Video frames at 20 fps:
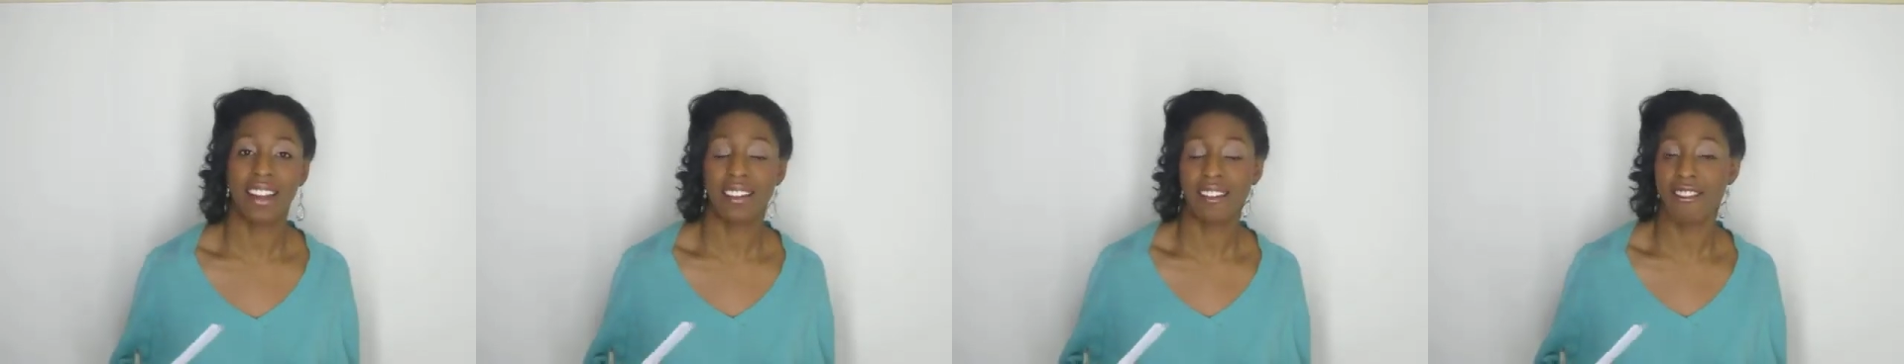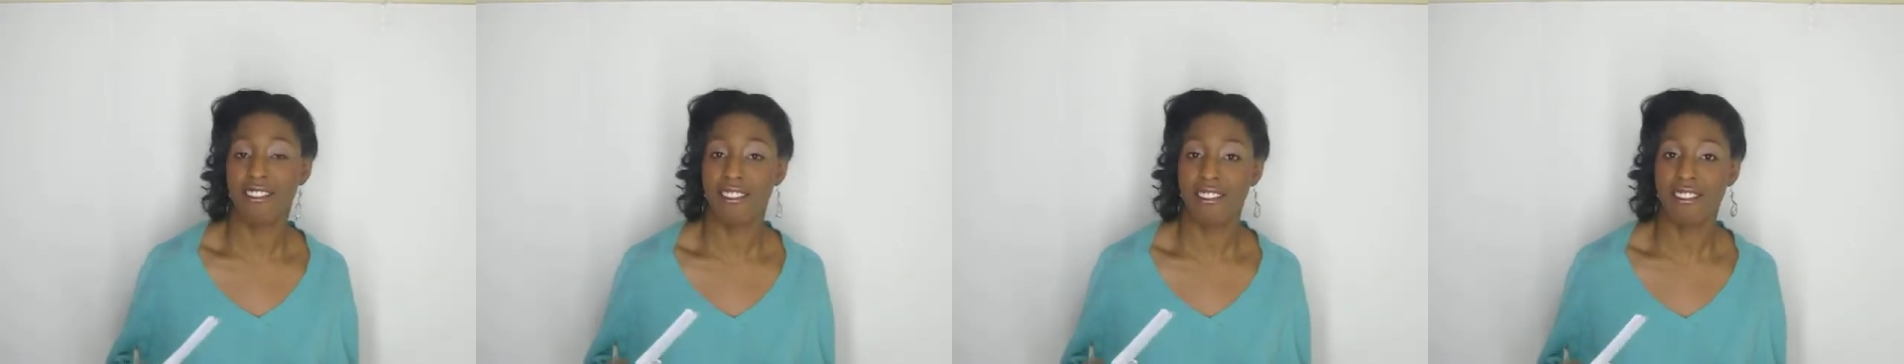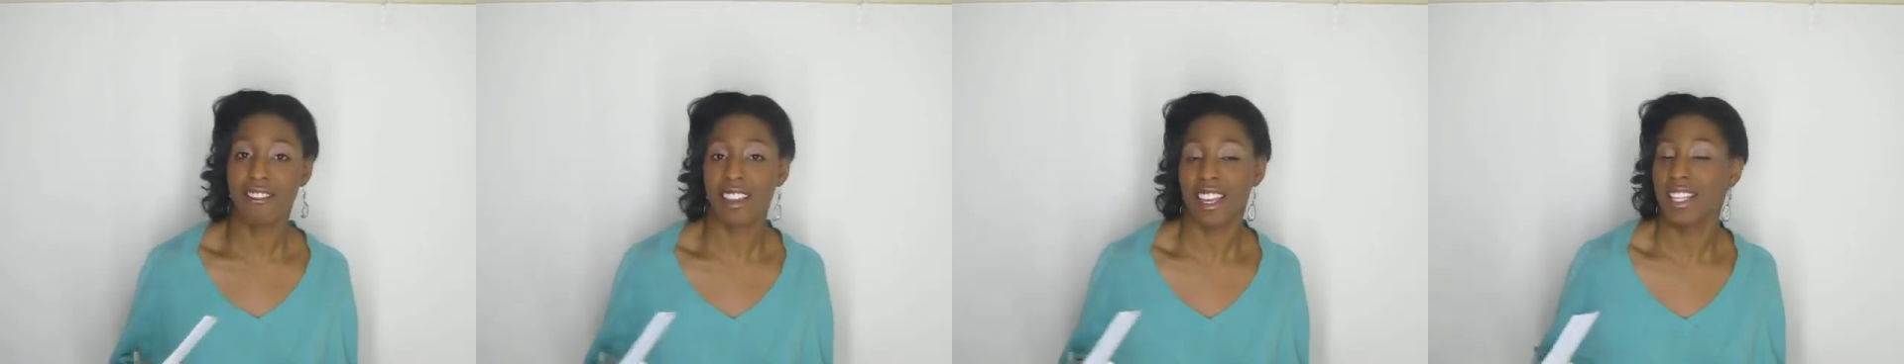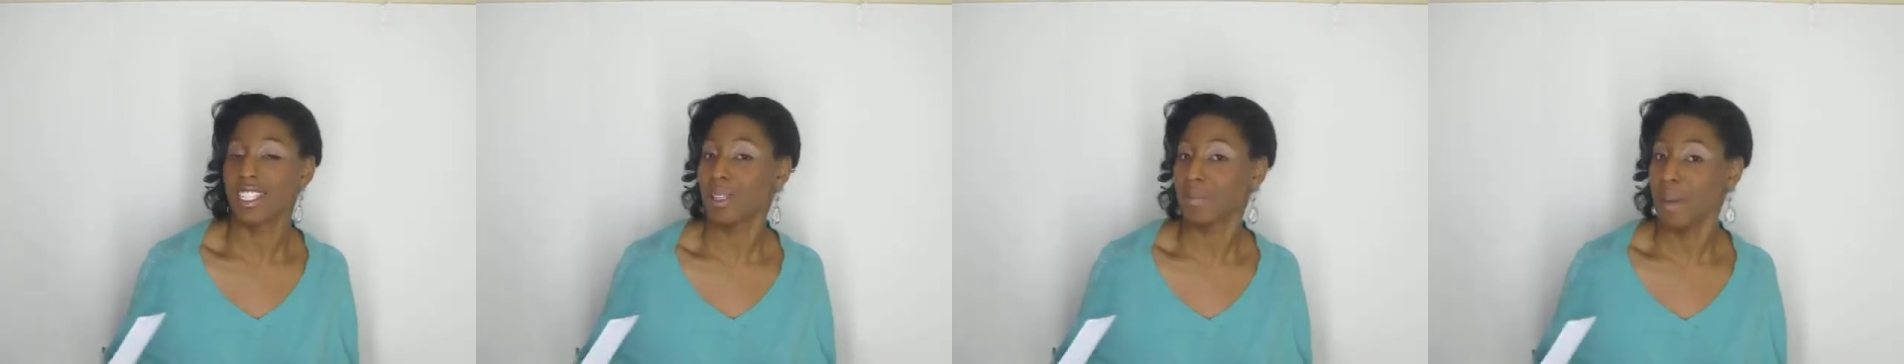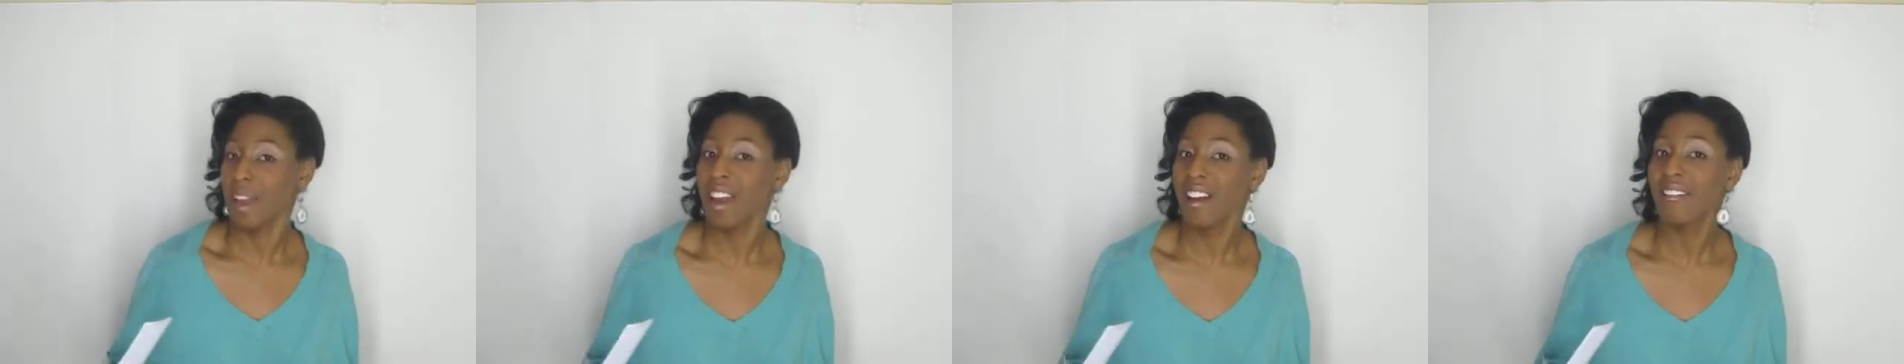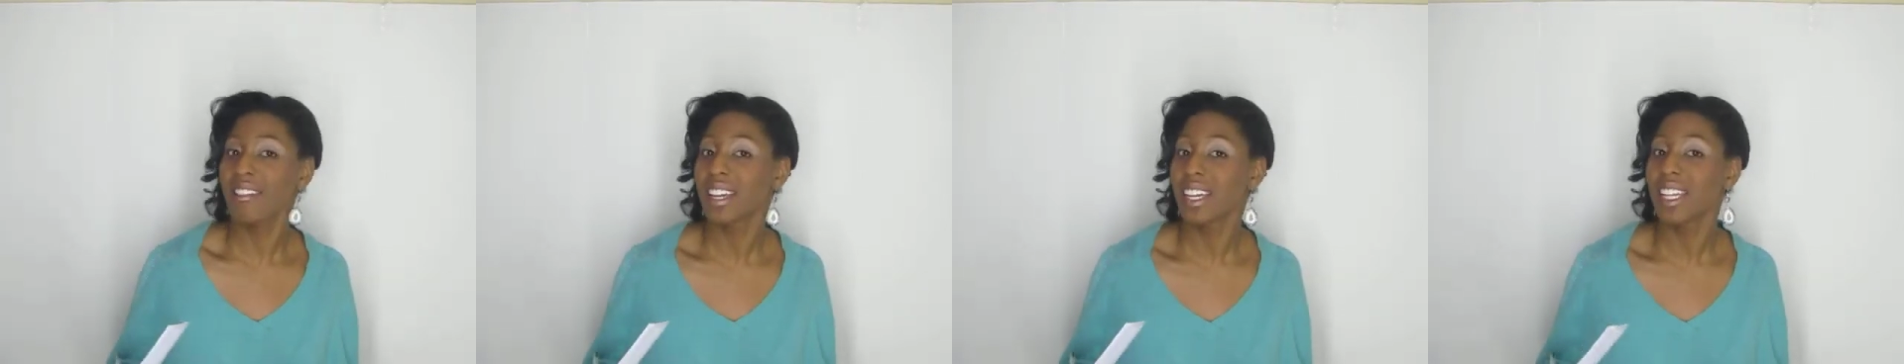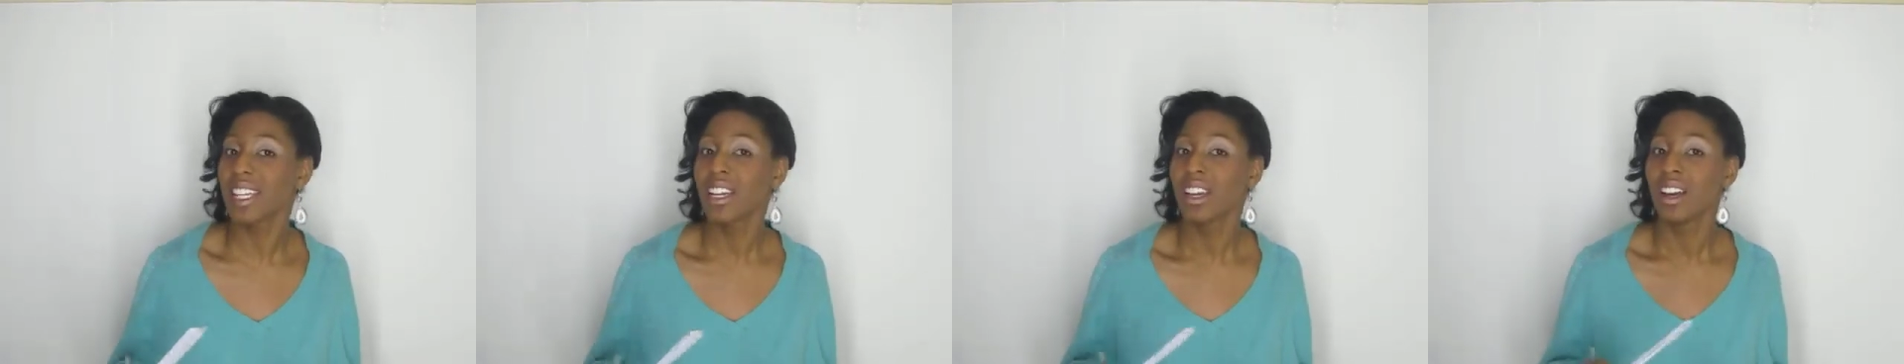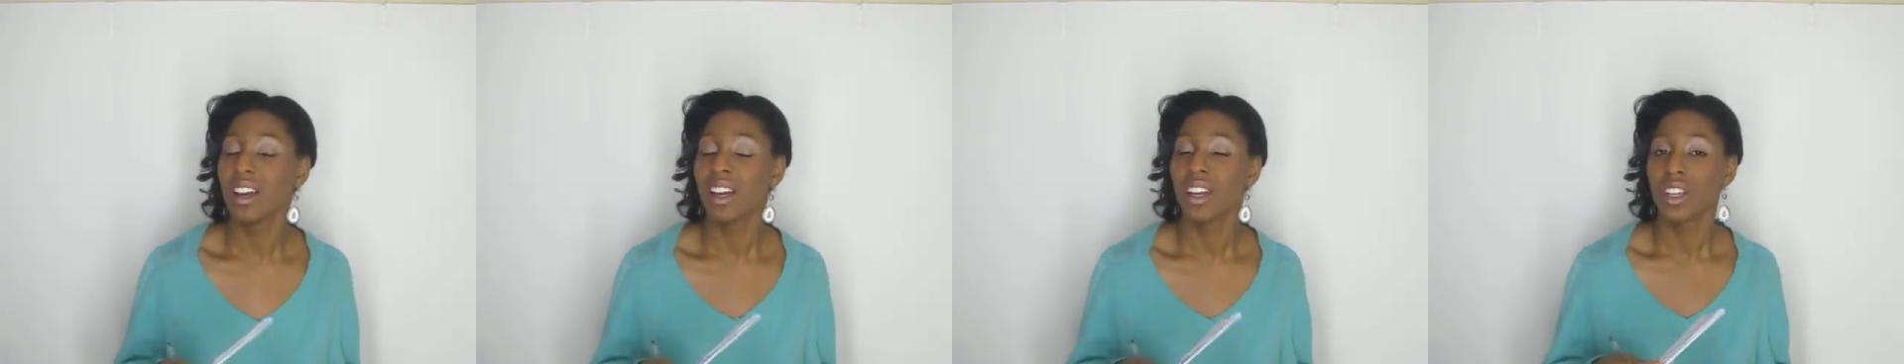a girl gets married,